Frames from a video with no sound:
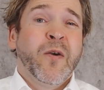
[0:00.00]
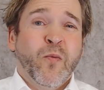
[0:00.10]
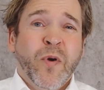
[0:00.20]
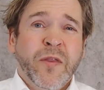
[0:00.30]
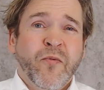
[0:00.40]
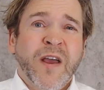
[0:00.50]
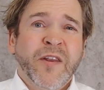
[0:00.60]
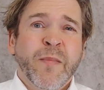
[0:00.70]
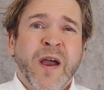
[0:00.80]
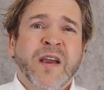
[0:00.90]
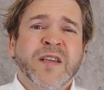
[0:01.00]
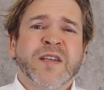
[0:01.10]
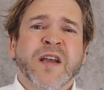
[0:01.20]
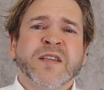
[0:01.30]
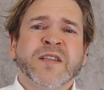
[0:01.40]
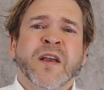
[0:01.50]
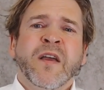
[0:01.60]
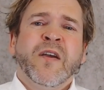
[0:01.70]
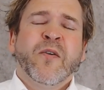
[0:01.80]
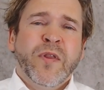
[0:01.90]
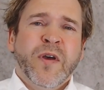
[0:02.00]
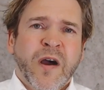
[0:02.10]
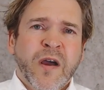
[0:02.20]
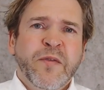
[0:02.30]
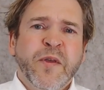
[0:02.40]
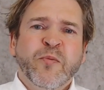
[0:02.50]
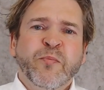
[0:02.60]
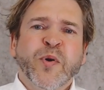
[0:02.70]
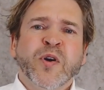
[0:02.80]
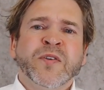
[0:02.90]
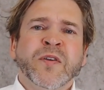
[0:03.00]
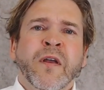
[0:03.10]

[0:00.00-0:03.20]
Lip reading: with random access, with a high throughput,